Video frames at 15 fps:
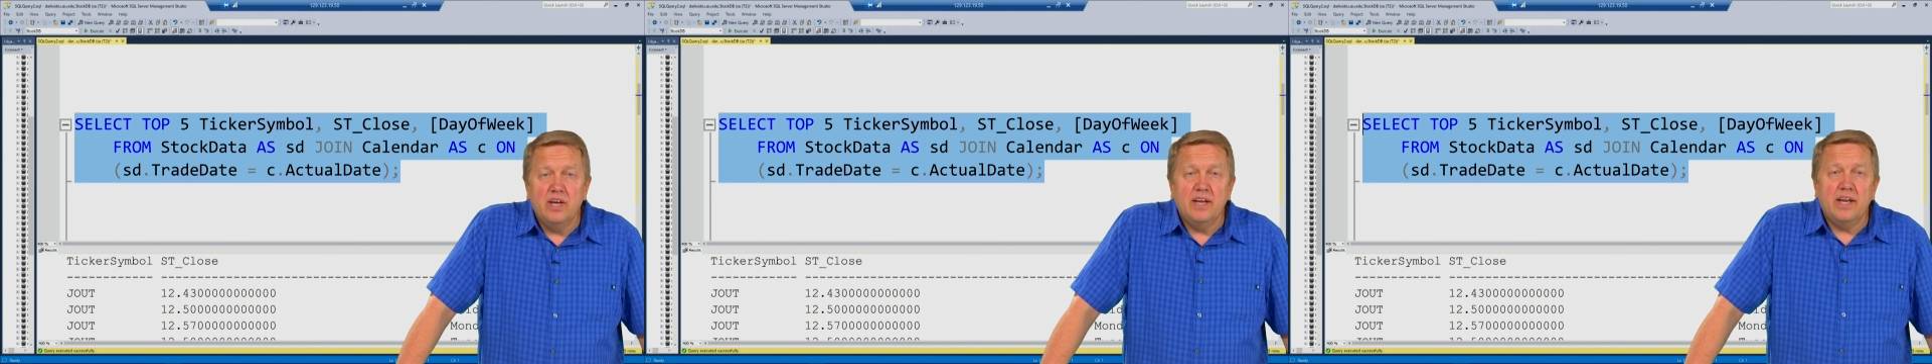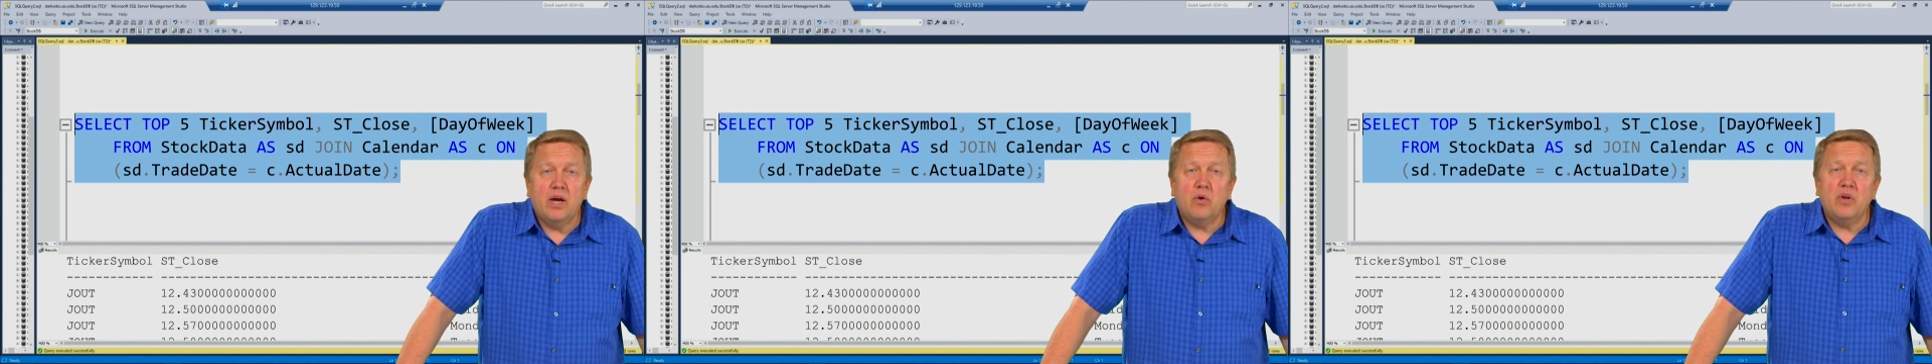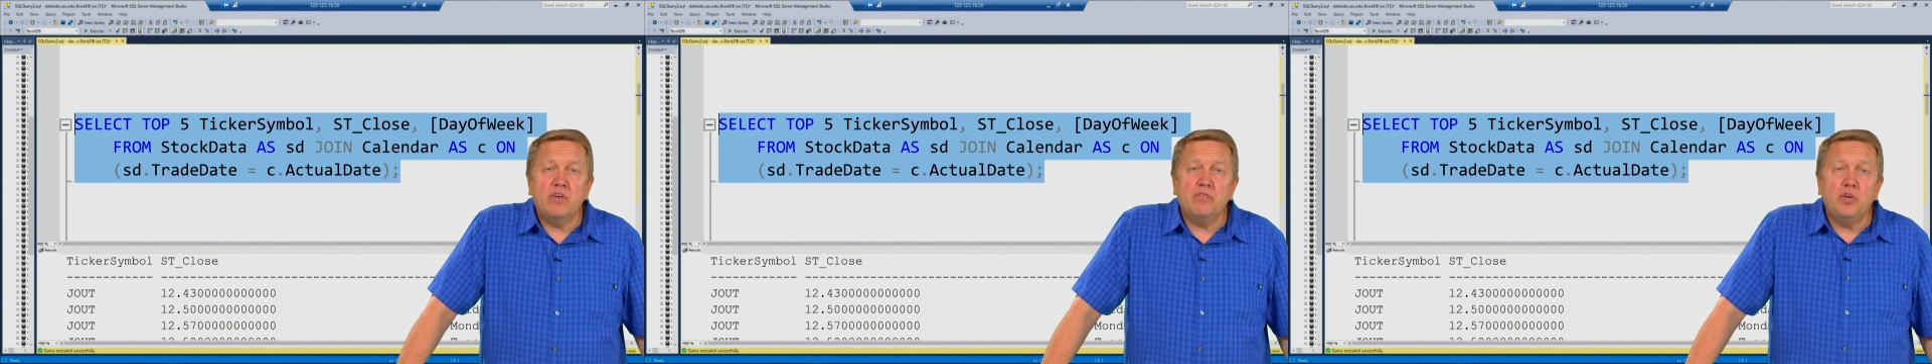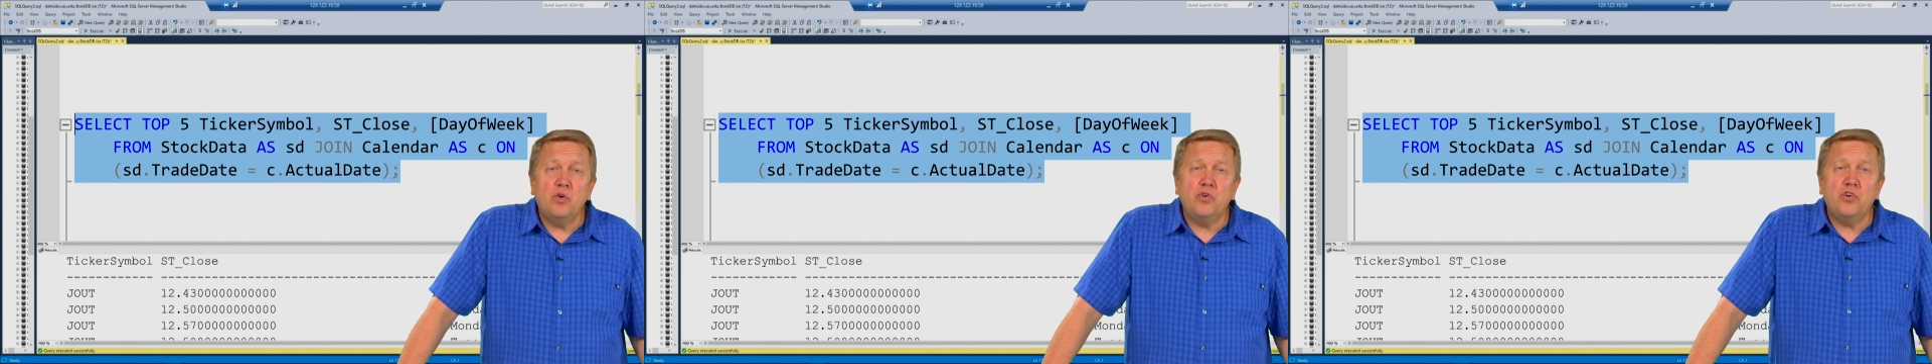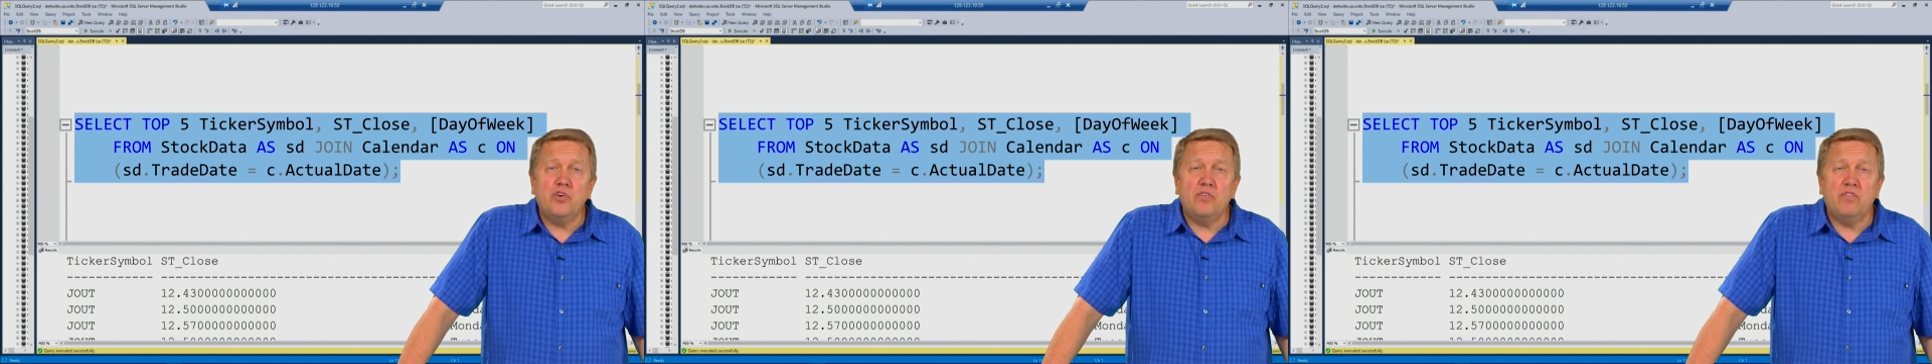Now in a
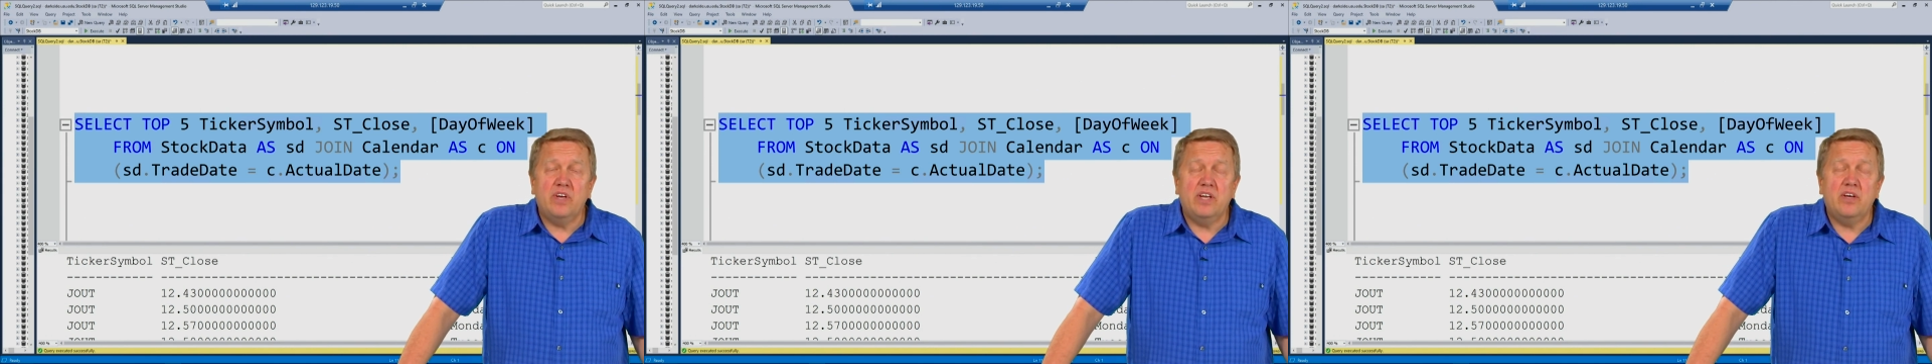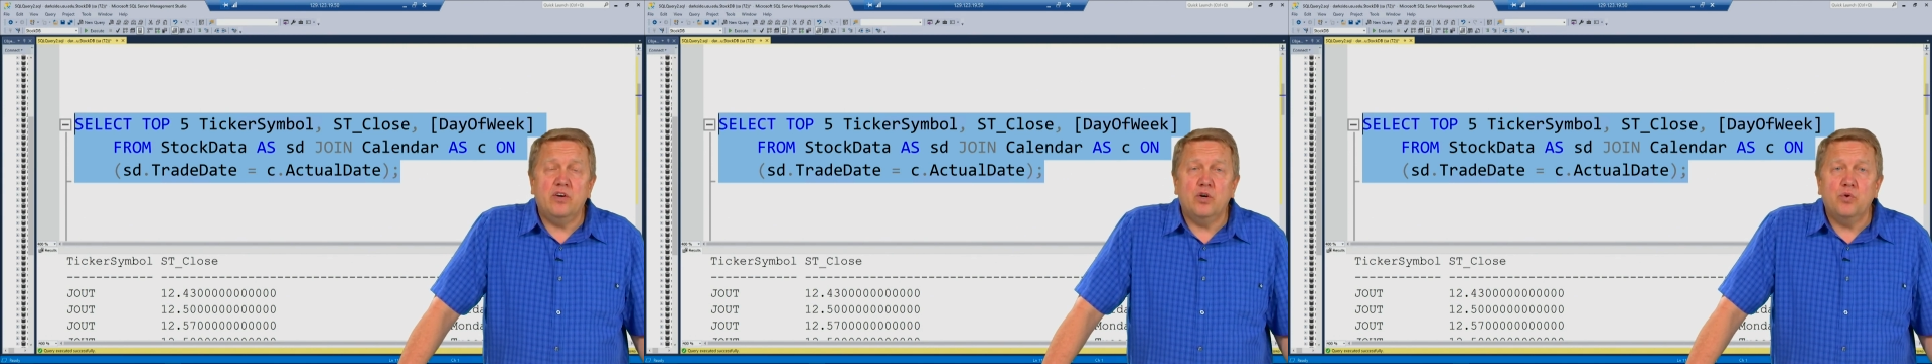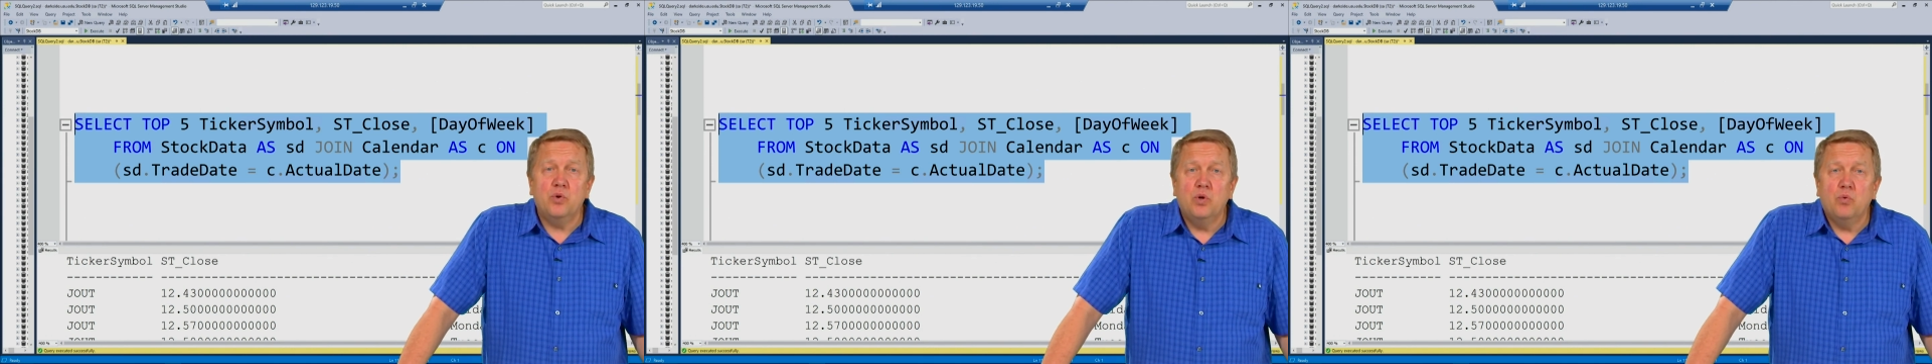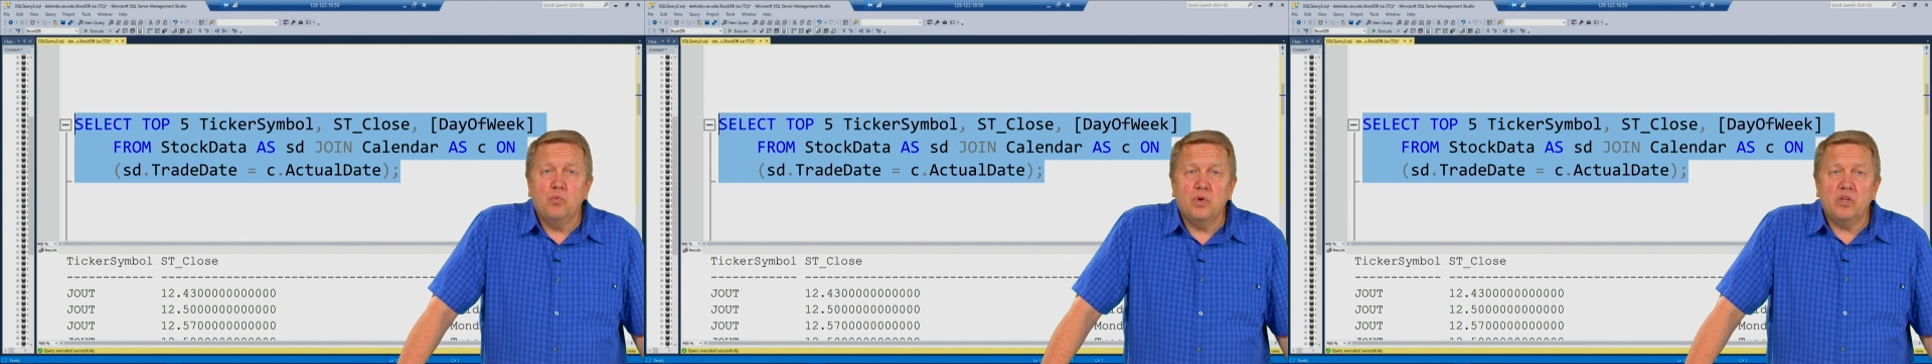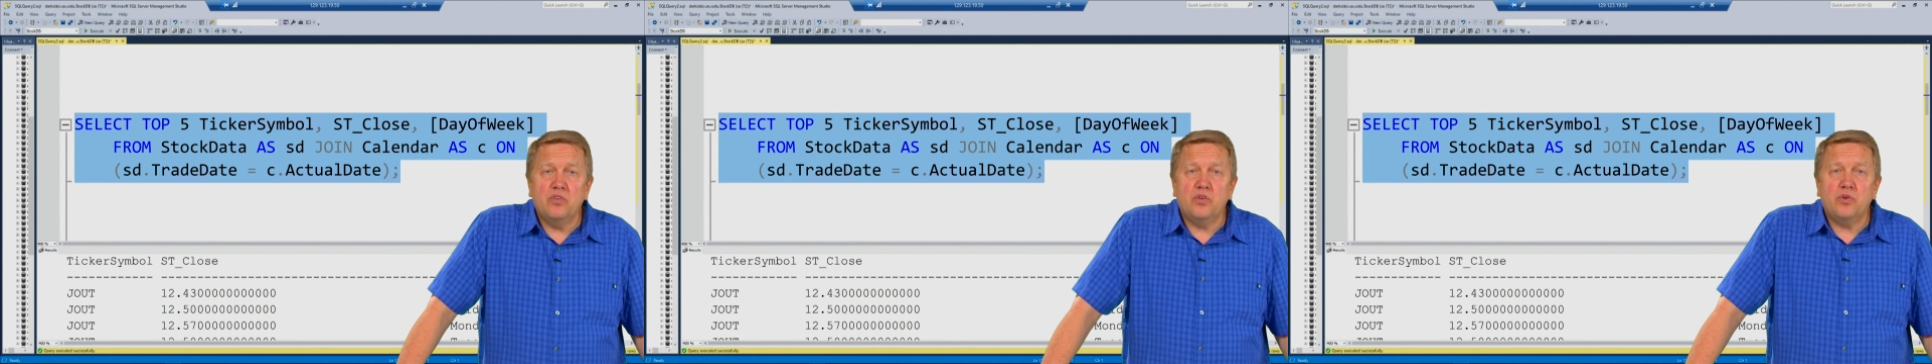future video,
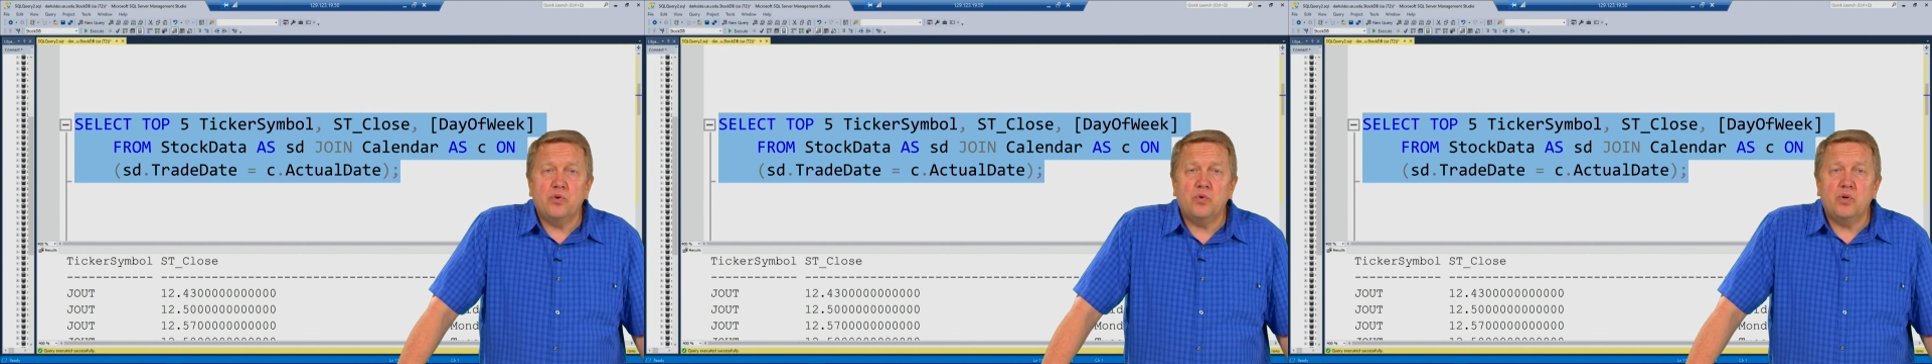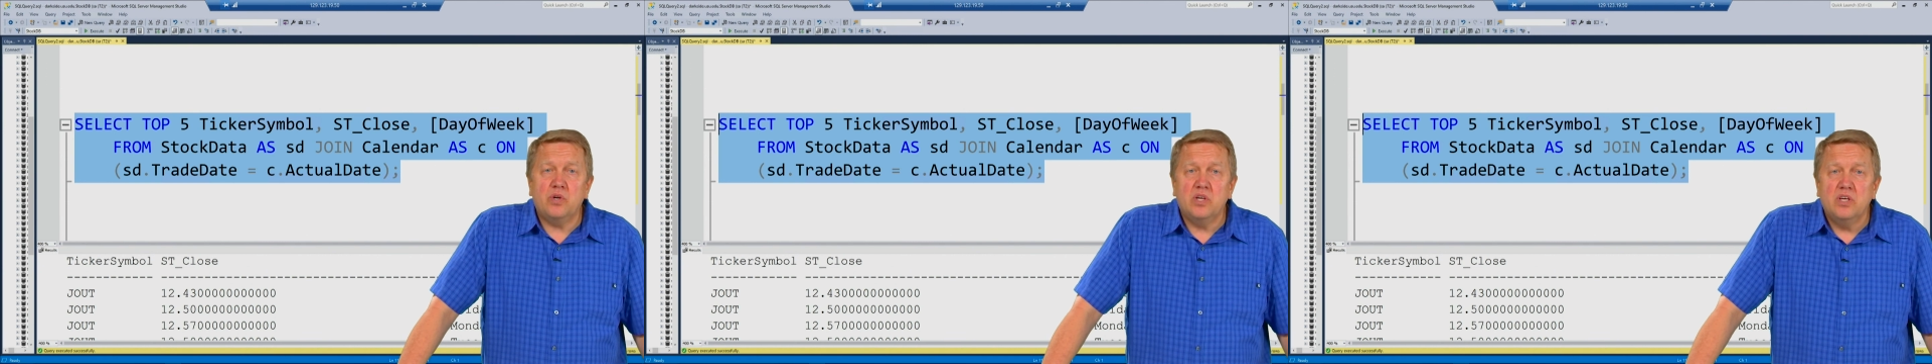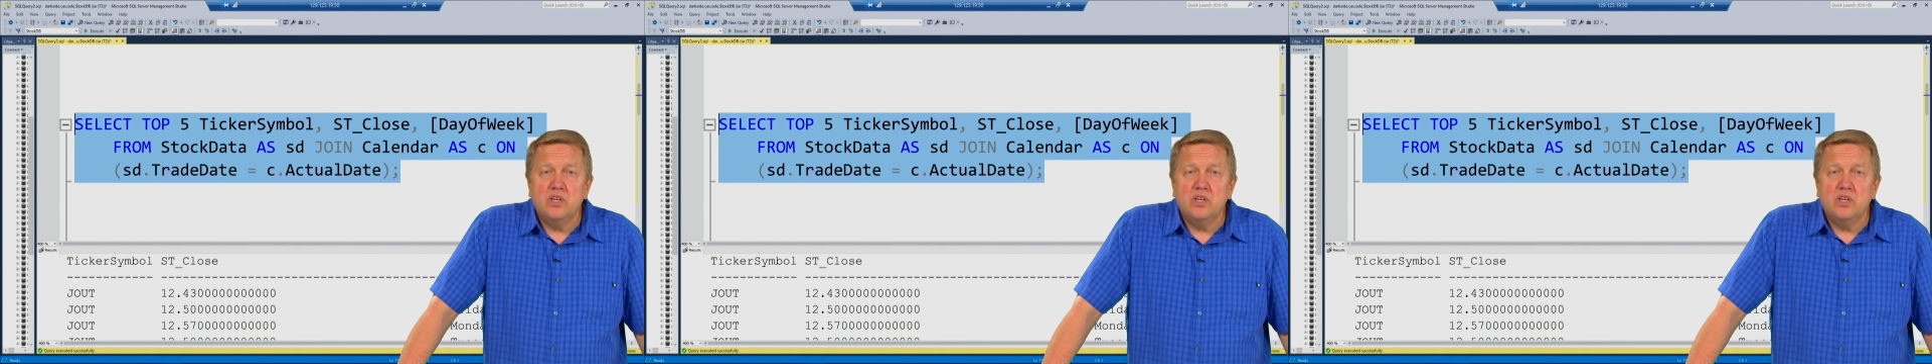we'll do